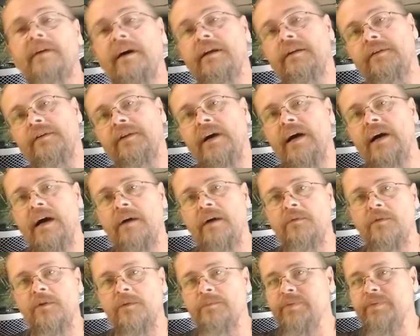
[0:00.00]
don't know how
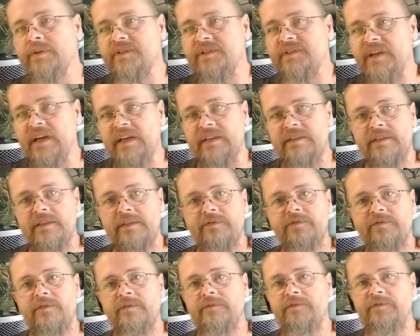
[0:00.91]
we'll protect it
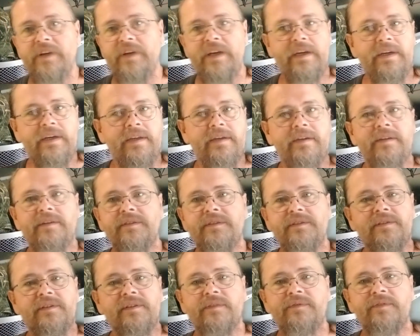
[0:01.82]
from fading and
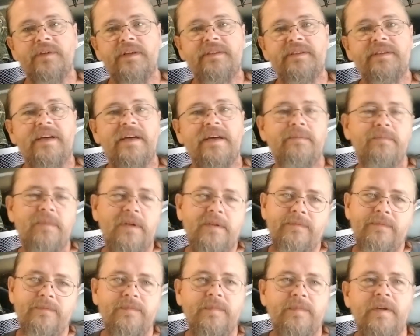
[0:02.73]
stuff like that, but
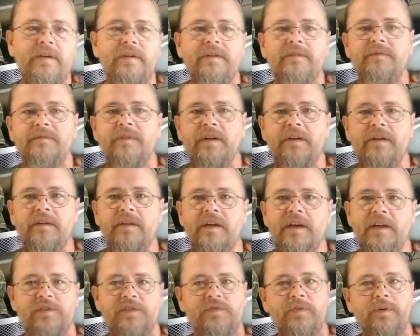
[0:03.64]
you know, it'll
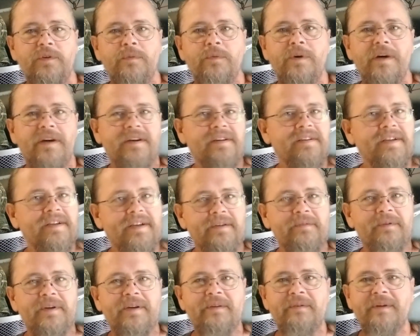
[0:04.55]
last for a while
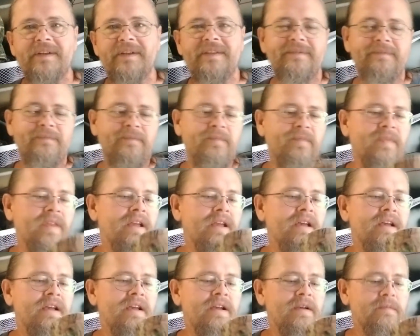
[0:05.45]
anyway, right?
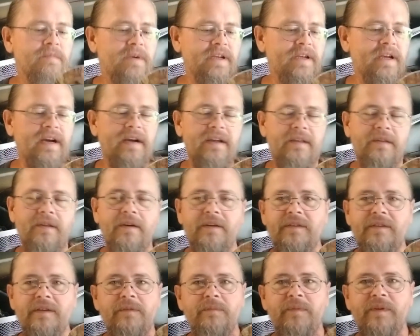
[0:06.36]
But yeah, I thought
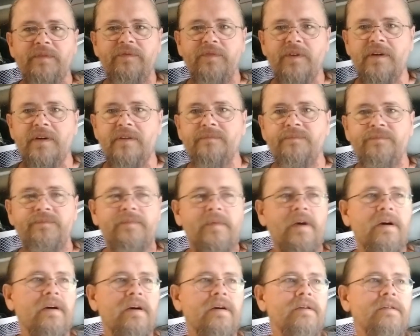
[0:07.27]
that'd be fun.
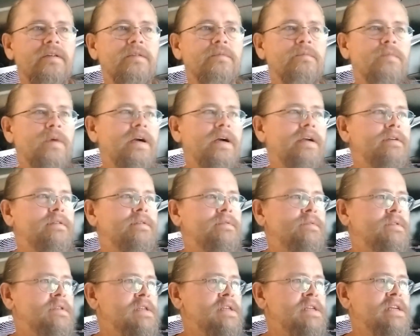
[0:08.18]
My
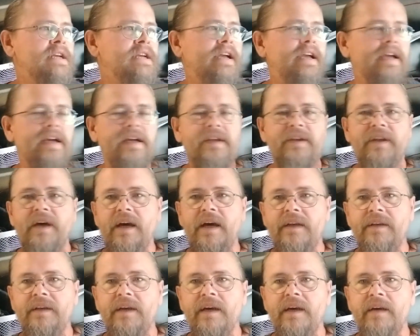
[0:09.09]
Aunt
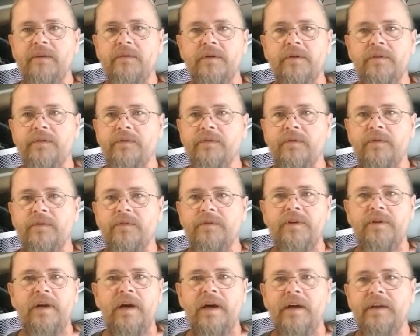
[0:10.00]
Dot and I were throwing
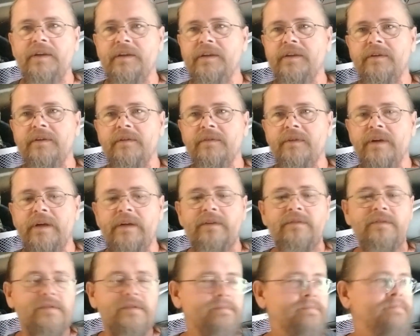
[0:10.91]
the idea
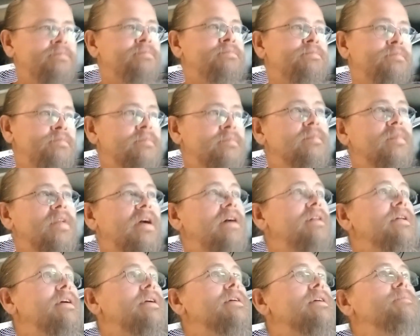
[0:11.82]
around, and
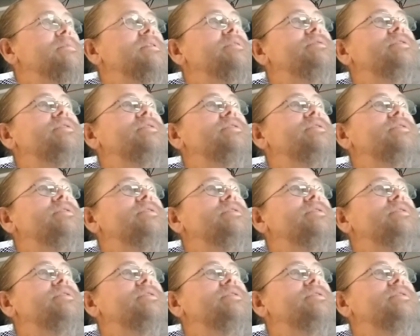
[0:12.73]
I think it'd be